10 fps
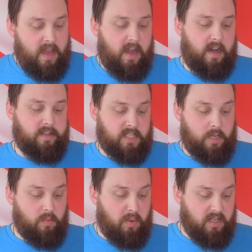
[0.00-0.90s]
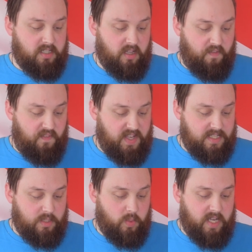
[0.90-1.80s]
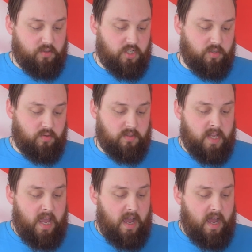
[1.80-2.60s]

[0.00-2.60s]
The same applies to the fins without shoes.